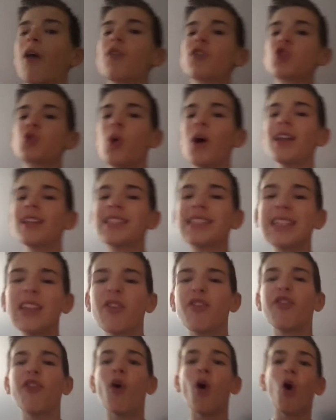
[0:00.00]
out on the
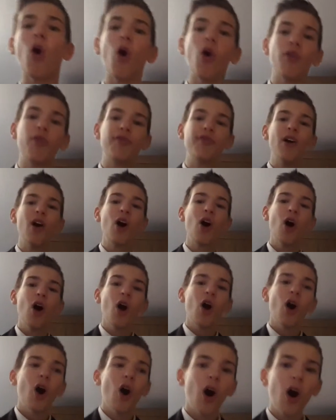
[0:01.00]
24th
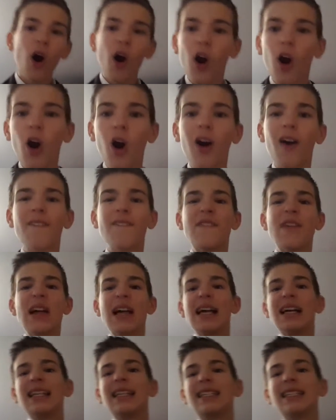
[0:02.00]
of
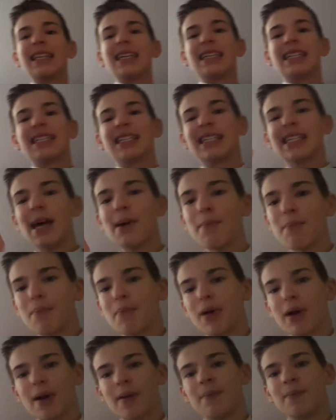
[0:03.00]

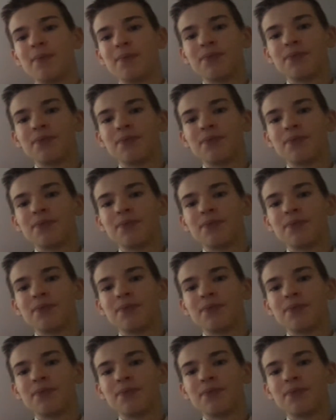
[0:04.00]
December.